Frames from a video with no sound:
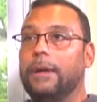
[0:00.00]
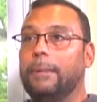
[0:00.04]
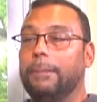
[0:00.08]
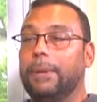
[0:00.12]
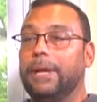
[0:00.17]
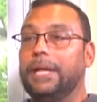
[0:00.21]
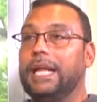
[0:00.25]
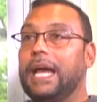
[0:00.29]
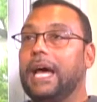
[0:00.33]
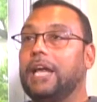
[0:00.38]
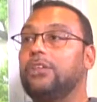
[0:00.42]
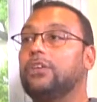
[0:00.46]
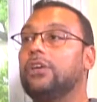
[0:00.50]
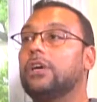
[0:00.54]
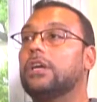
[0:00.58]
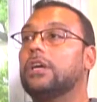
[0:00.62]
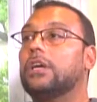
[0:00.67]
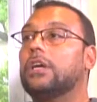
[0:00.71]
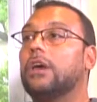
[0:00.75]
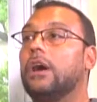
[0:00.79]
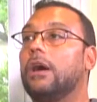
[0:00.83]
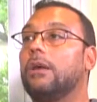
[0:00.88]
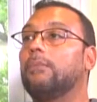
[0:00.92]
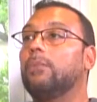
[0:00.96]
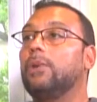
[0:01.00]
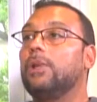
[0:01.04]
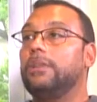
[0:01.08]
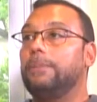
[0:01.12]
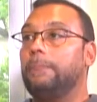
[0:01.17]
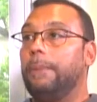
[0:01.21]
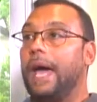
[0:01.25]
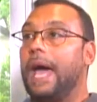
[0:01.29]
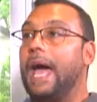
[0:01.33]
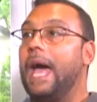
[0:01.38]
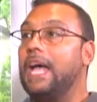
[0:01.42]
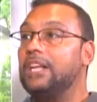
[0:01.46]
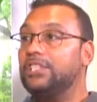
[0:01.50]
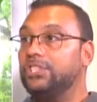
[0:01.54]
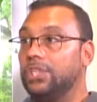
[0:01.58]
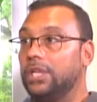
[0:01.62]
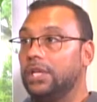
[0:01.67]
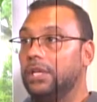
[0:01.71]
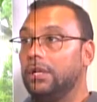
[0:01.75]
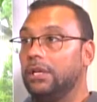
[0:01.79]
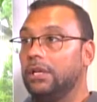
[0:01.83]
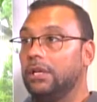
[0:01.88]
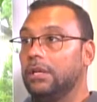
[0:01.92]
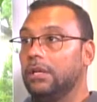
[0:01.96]
but now you're going to come with
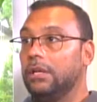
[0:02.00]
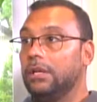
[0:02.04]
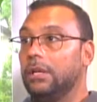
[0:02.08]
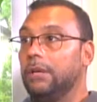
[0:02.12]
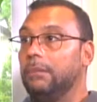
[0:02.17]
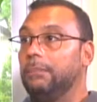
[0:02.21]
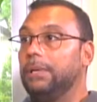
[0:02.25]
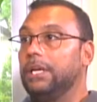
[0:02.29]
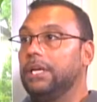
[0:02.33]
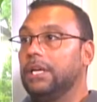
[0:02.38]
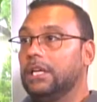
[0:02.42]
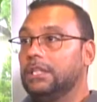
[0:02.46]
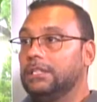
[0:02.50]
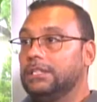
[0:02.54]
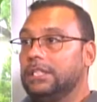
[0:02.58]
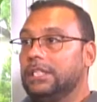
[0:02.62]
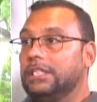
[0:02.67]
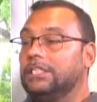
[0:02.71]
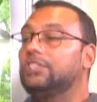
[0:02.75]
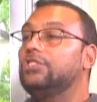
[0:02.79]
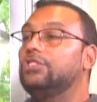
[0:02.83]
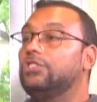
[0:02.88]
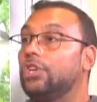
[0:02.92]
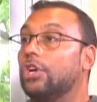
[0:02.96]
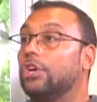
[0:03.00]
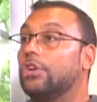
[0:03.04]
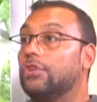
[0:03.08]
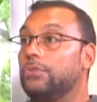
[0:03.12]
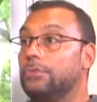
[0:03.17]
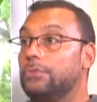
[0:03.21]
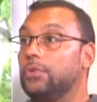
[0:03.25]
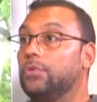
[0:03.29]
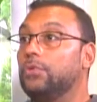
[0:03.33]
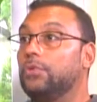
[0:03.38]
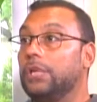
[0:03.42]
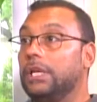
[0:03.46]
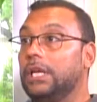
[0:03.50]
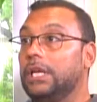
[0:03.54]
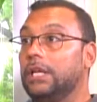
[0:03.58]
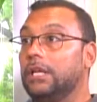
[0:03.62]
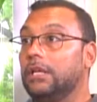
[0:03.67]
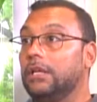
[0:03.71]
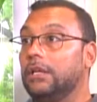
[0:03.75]
passion because this is your community.